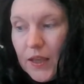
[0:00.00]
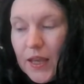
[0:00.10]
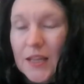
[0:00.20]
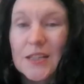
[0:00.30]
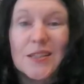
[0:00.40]

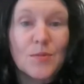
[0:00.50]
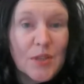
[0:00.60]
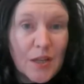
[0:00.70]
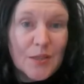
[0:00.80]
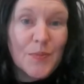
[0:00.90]
And
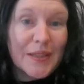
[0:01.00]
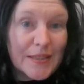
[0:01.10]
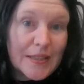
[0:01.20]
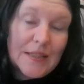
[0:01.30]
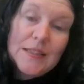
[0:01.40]
sometimes my
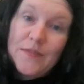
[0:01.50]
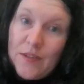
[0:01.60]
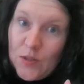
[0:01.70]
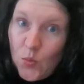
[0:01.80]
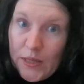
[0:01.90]
T is
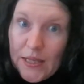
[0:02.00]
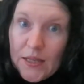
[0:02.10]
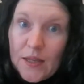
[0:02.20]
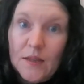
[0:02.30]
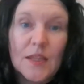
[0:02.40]
very
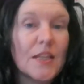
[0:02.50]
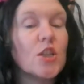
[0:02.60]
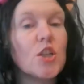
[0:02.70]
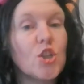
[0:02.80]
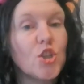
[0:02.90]
weak. That's
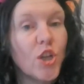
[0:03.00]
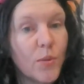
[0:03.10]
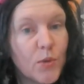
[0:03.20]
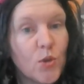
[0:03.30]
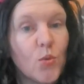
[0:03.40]

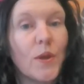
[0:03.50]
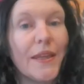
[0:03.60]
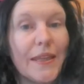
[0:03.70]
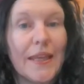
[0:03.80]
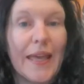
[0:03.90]

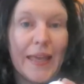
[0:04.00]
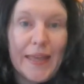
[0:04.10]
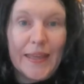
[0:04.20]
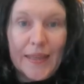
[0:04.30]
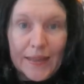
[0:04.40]

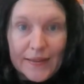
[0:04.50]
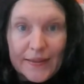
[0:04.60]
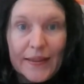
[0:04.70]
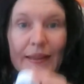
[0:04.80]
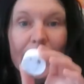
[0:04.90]

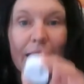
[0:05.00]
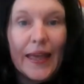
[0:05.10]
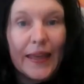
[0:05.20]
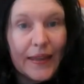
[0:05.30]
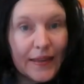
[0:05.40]

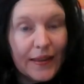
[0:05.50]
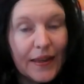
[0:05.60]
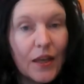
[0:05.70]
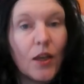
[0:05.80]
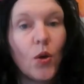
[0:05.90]
W-E-A-K,
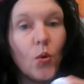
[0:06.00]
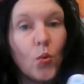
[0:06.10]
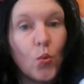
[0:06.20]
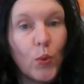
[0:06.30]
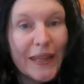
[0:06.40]

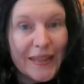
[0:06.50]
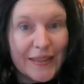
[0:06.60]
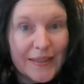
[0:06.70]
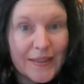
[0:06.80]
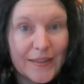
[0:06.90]

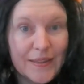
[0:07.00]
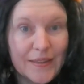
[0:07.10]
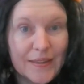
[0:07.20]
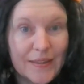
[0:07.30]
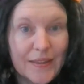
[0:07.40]
weak,
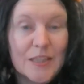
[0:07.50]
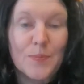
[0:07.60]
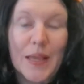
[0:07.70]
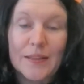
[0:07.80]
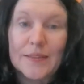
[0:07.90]

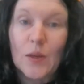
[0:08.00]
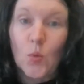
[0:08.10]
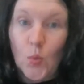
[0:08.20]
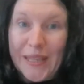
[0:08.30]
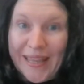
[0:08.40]
spelt
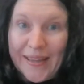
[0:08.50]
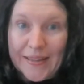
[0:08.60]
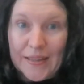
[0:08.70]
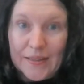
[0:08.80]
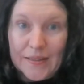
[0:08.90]

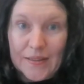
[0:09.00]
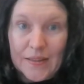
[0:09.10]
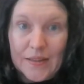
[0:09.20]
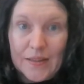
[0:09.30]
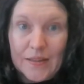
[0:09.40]
weak.
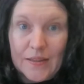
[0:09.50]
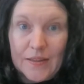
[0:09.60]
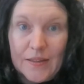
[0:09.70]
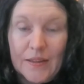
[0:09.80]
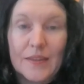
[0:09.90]

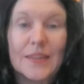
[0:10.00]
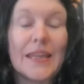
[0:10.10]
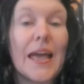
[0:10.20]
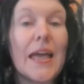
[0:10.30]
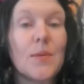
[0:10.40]

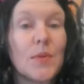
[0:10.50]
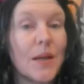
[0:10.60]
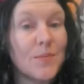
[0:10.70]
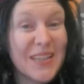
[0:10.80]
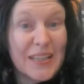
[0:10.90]
The A
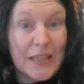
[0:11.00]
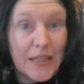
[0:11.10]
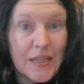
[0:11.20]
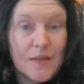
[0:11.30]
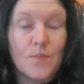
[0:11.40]
becomes like an
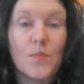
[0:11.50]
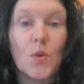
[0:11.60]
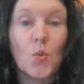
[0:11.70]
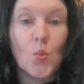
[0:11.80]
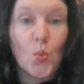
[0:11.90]
E,
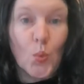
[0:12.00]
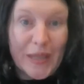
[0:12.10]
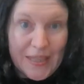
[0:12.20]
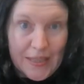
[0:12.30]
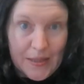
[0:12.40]

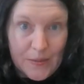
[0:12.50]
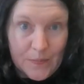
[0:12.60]
weak.